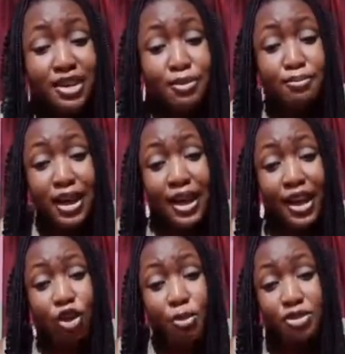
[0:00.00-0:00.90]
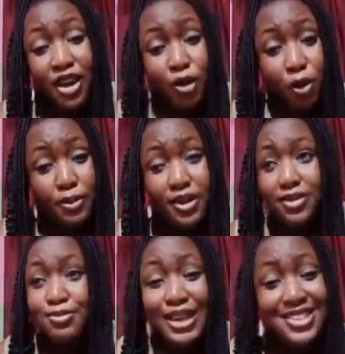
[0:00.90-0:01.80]
Magi coming right up
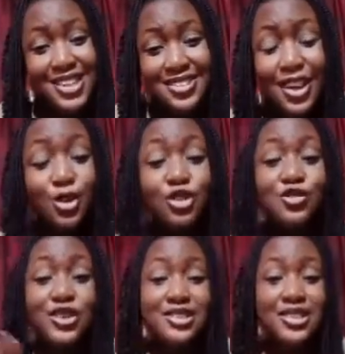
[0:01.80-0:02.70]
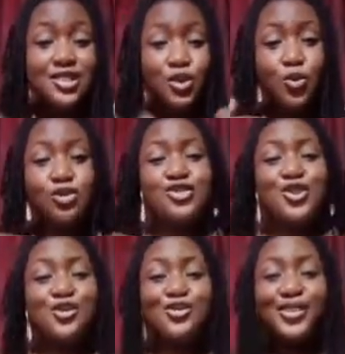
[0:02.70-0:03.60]
by T.S. Eliot. Fantastic
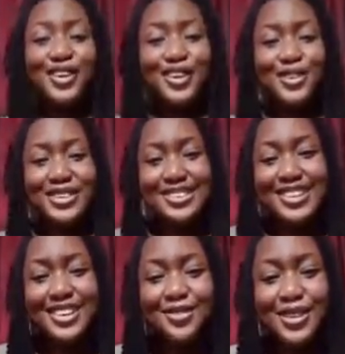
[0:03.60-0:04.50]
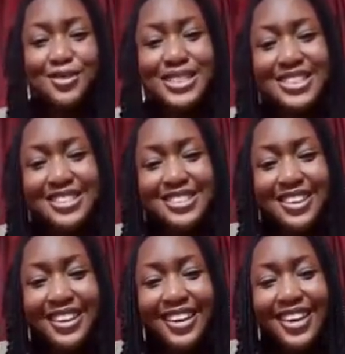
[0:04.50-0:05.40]
stuff. You understand? Really
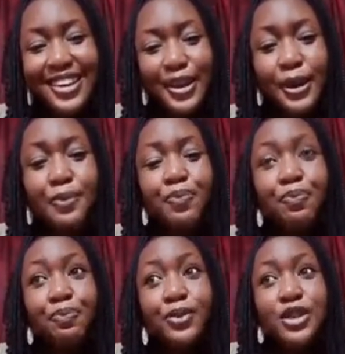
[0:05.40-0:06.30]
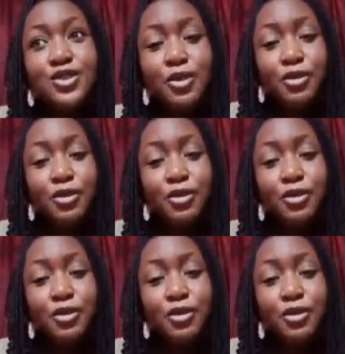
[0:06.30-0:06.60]
fantastic. Yeah. So